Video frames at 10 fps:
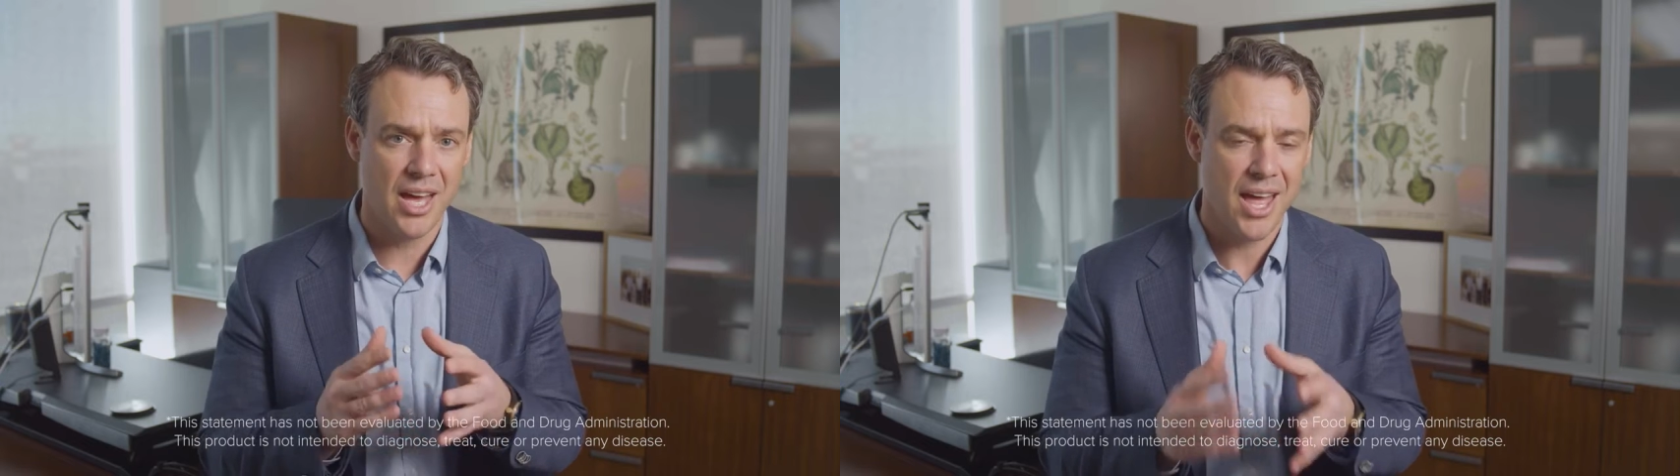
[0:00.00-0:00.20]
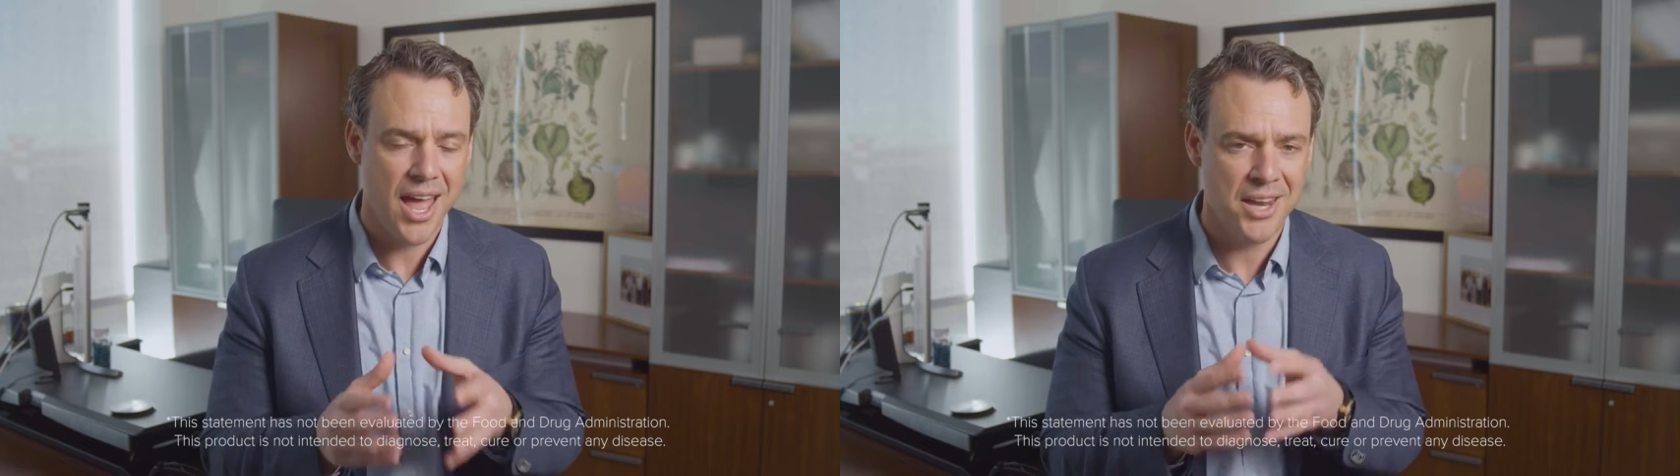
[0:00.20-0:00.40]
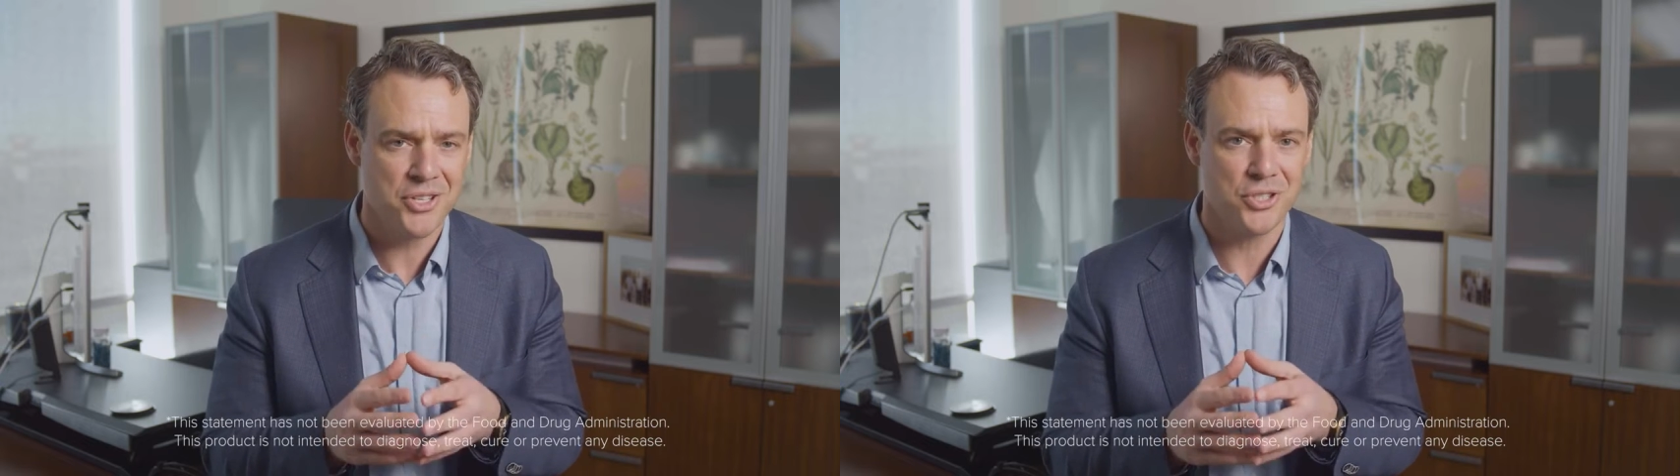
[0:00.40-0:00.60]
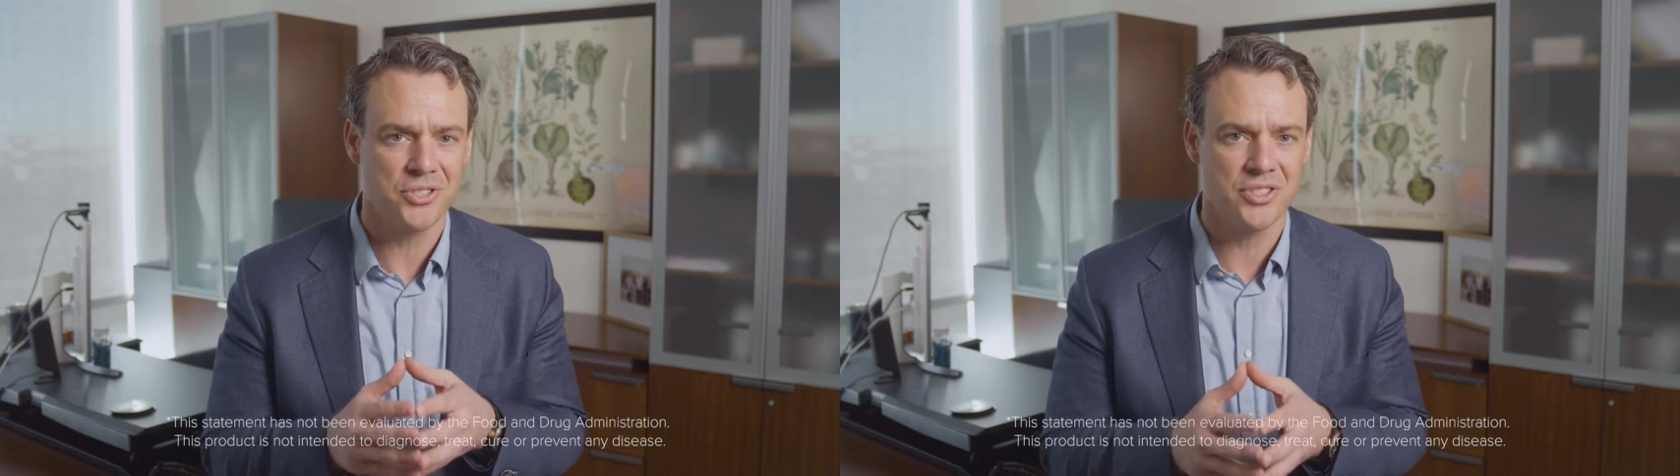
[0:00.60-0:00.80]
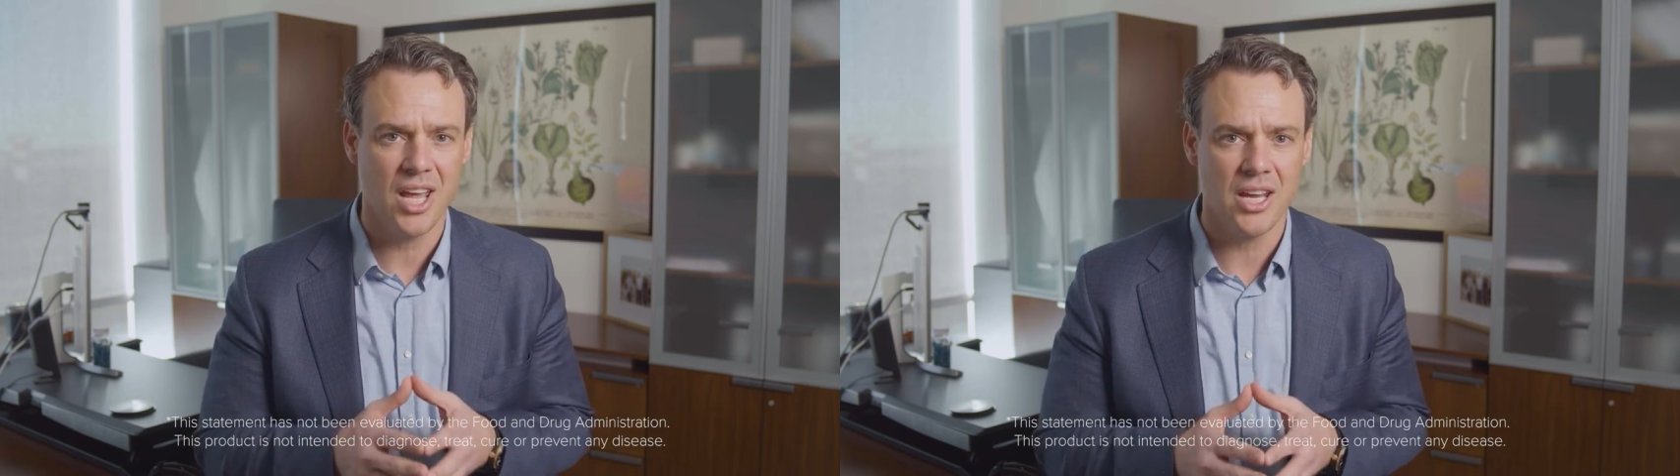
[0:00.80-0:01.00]
that
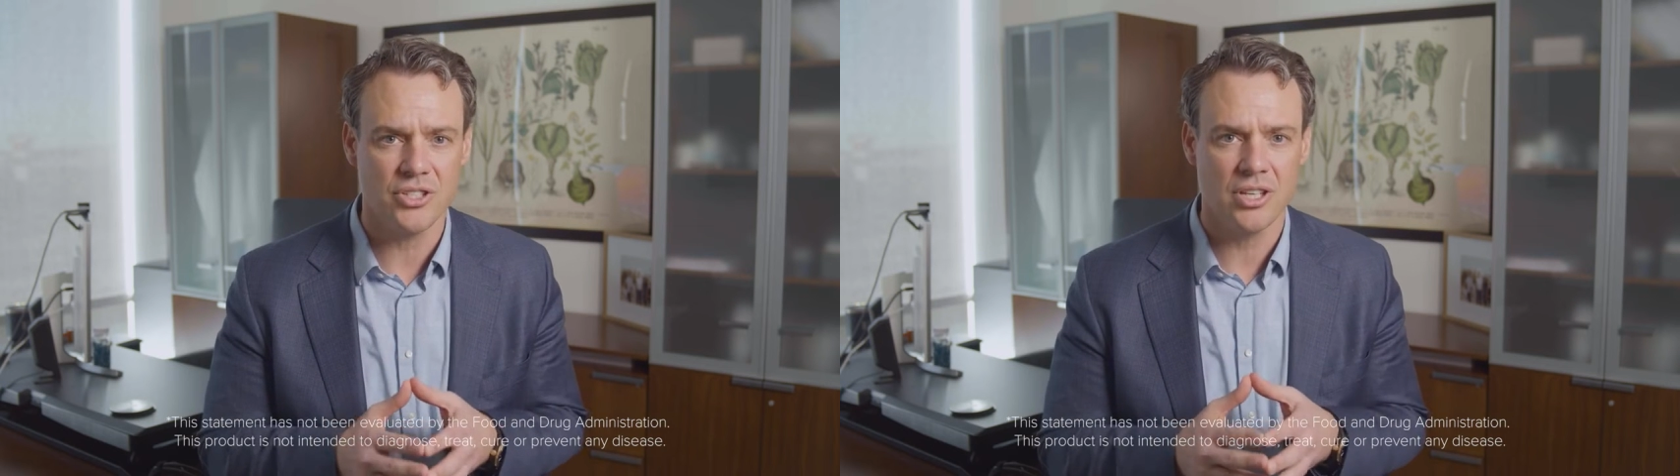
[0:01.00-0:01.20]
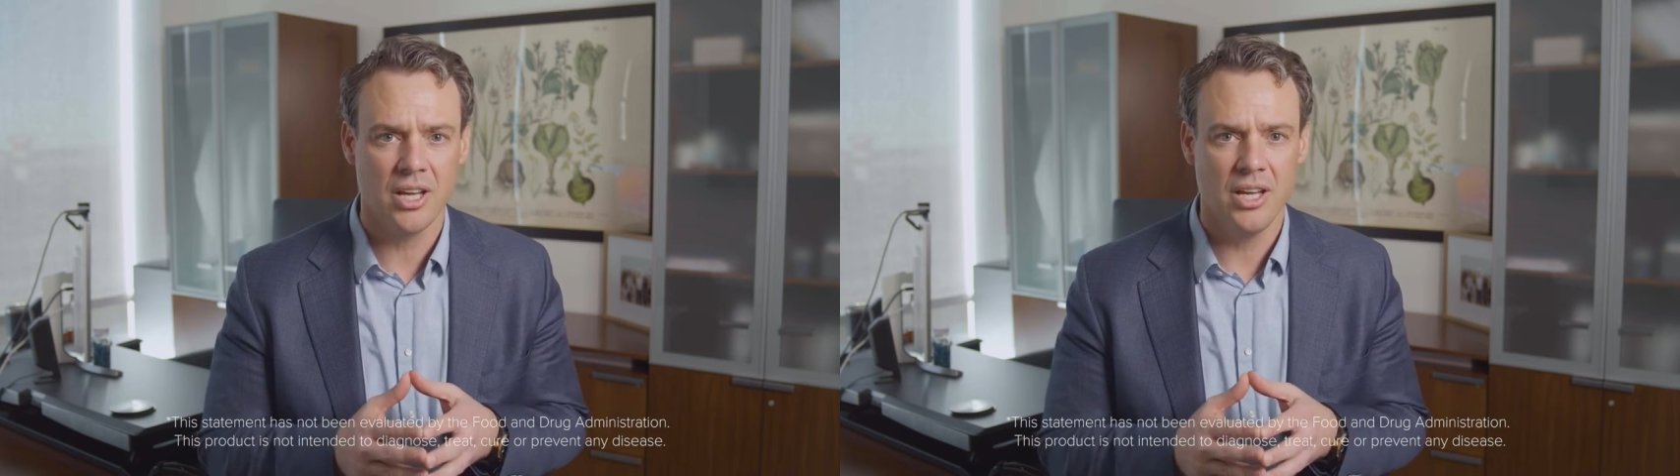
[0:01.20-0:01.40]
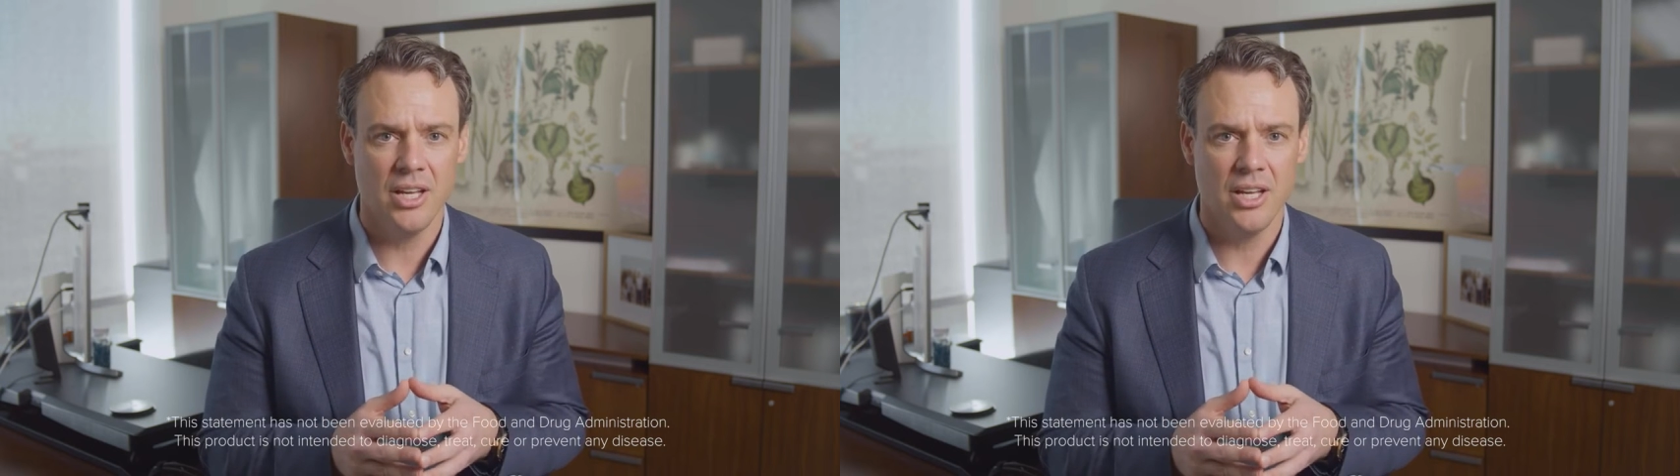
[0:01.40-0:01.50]
anagen stage,